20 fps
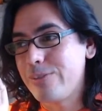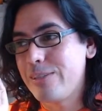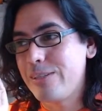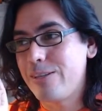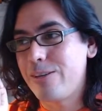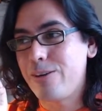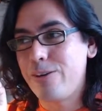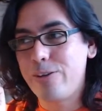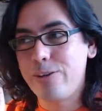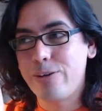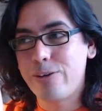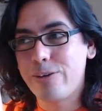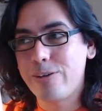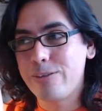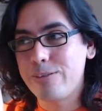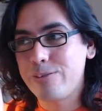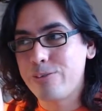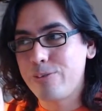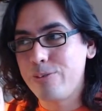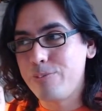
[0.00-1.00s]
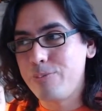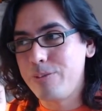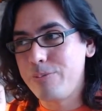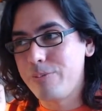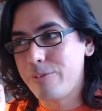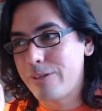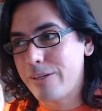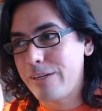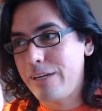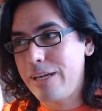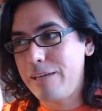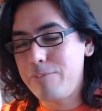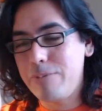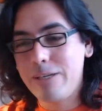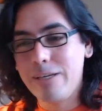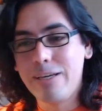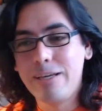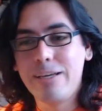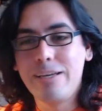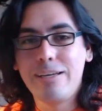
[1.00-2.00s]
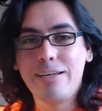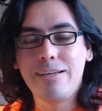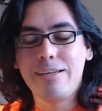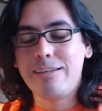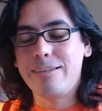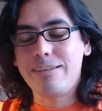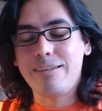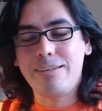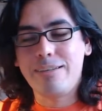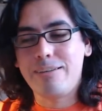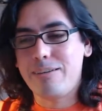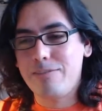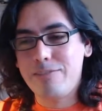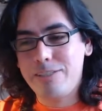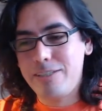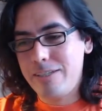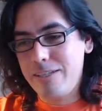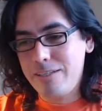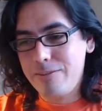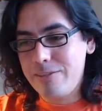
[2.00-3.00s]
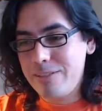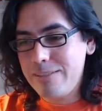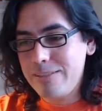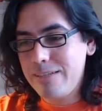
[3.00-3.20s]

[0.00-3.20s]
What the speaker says: and all the art school people are gonna hate me. I don't give a shit anyways.